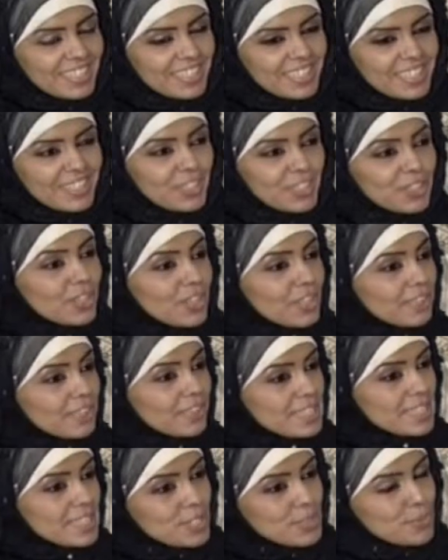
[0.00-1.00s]
You got this
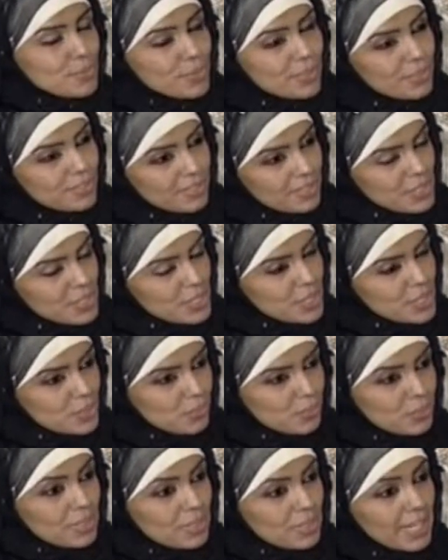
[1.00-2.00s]
experience
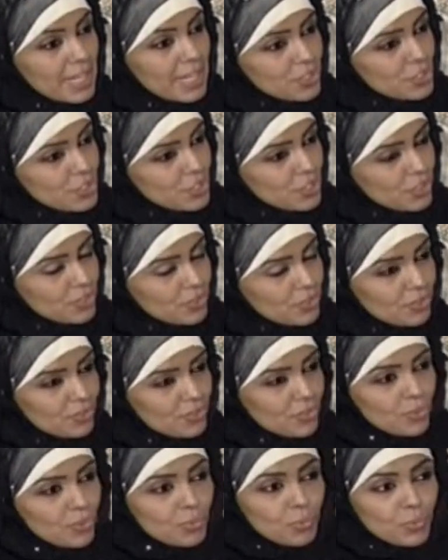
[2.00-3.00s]
with Hajj,
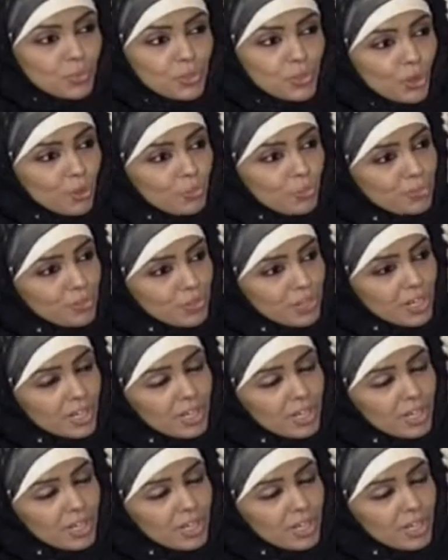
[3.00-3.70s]
with Umrah.